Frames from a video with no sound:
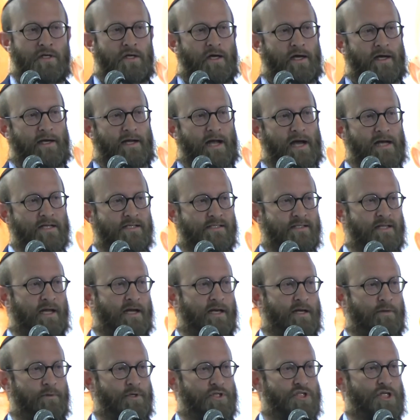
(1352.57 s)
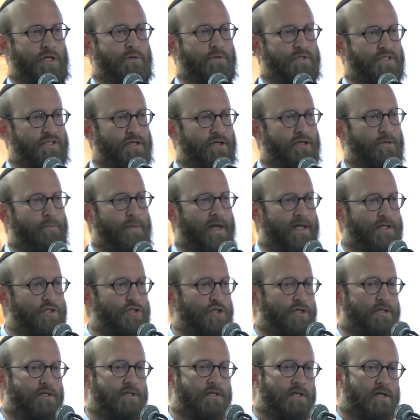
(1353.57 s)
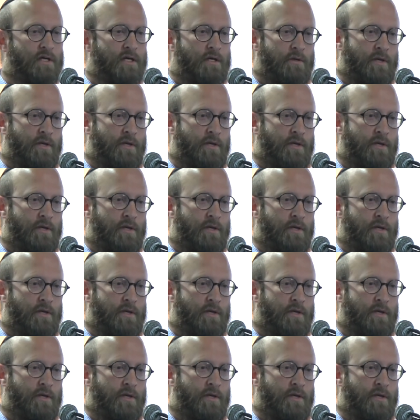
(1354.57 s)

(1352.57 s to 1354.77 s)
a case study which I was going to mention.